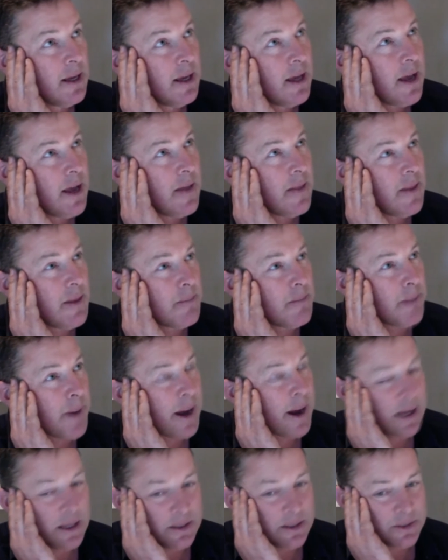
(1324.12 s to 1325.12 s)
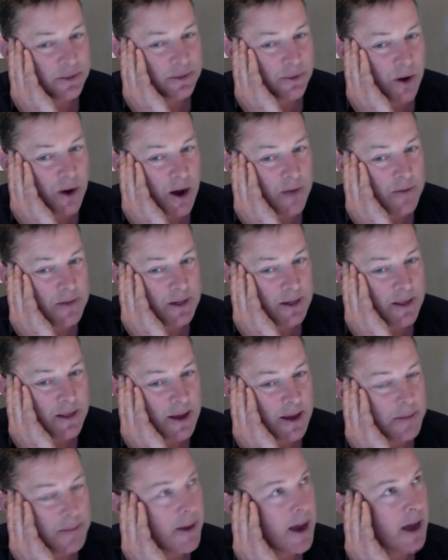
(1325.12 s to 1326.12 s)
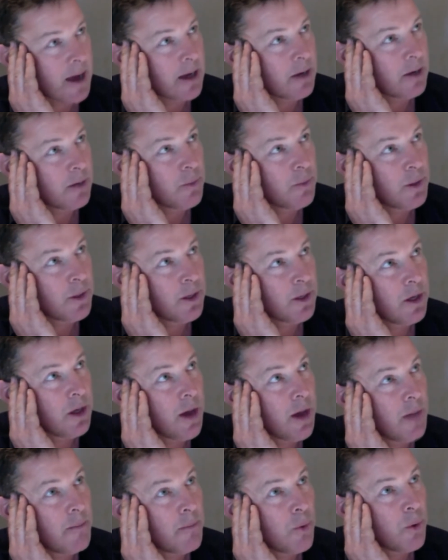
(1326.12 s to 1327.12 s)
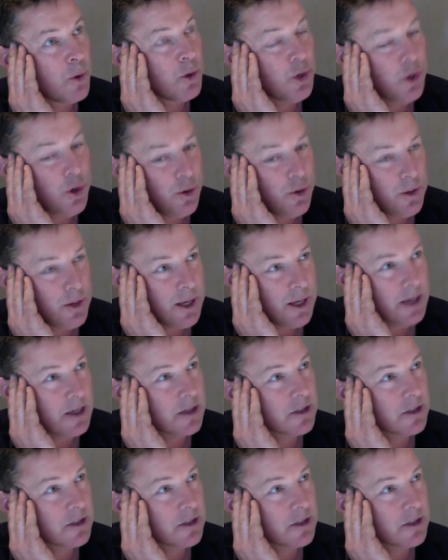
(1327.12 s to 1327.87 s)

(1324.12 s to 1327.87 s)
And then Bunnings arrived into that market with a more unique